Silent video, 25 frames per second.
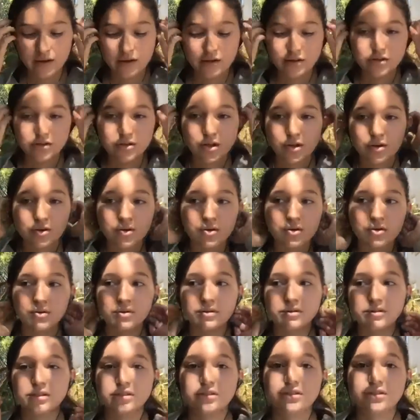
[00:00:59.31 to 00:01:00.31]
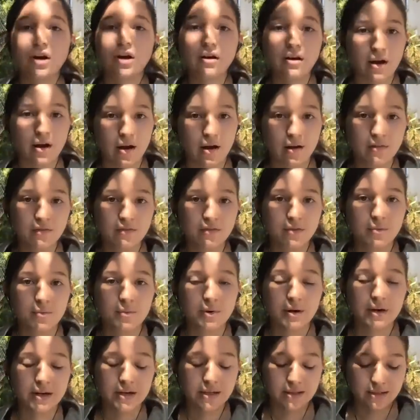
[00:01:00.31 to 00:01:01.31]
So to start off, we're going to